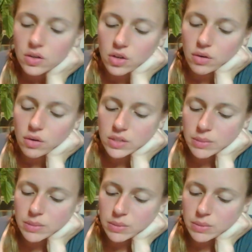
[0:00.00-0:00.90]
No
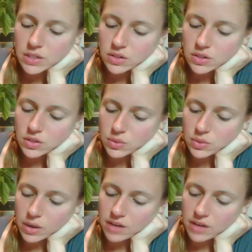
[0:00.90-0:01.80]
risk-based pricing notice is
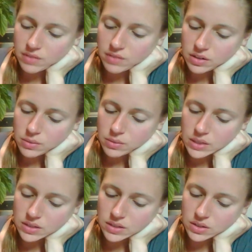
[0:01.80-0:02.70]
required if the lender
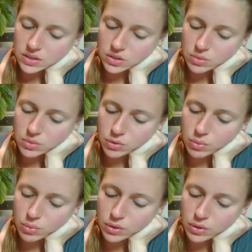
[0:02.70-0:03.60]
obtains a
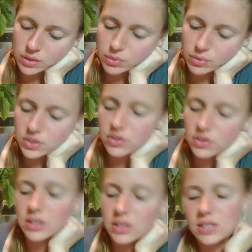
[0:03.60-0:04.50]
consumer report in a
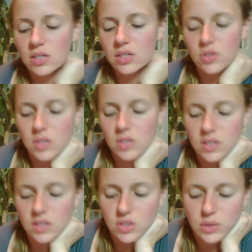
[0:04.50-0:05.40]
pre-screen list and
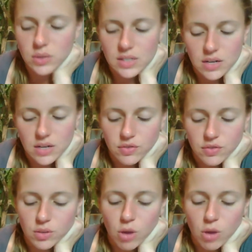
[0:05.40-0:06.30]
uses it to extend a
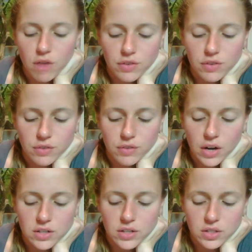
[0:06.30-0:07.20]
firm offer of
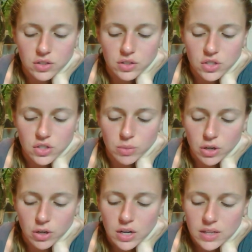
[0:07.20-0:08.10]
credit to the
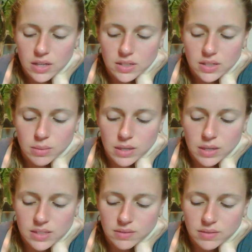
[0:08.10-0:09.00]
consumer. This
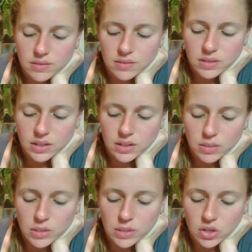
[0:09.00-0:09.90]
applies even if the
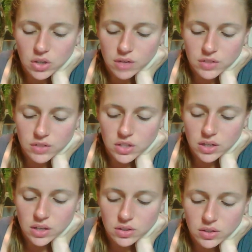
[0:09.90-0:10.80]
lender makes offers
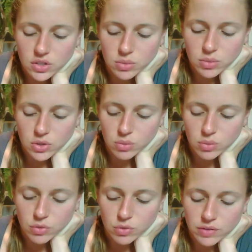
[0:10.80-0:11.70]
to other consumers
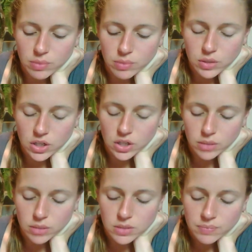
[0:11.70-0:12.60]
on more favorable
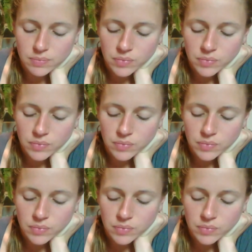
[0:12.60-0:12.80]
terms.